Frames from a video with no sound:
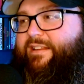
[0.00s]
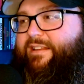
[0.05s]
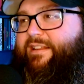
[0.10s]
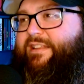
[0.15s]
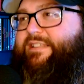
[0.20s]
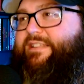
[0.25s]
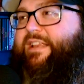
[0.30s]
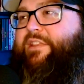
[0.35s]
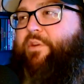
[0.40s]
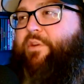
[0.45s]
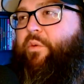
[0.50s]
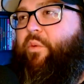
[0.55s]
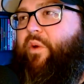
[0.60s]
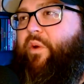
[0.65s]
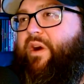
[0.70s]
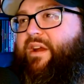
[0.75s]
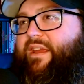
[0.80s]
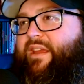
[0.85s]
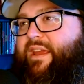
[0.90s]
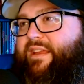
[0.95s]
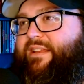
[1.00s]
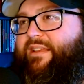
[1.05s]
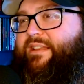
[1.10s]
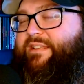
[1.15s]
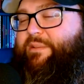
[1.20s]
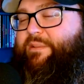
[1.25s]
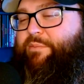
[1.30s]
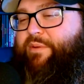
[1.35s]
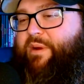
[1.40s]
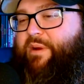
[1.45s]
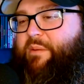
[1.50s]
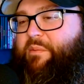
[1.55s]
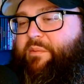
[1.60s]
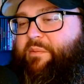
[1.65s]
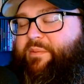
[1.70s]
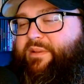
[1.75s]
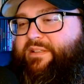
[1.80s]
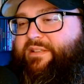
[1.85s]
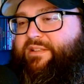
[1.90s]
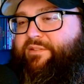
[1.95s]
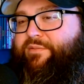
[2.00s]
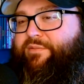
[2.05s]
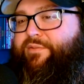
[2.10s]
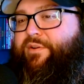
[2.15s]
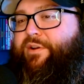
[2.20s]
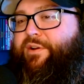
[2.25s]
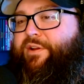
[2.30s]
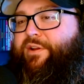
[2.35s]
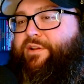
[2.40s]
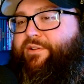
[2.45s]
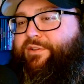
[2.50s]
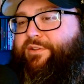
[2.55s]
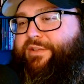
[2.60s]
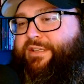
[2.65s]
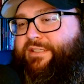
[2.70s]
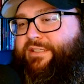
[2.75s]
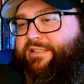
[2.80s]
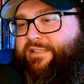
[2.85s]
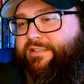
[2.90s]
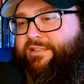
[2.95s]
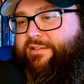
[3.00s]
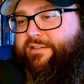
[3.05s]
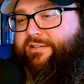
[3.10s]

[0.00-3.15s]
It's not the walking that's the problem. It's the verticalness.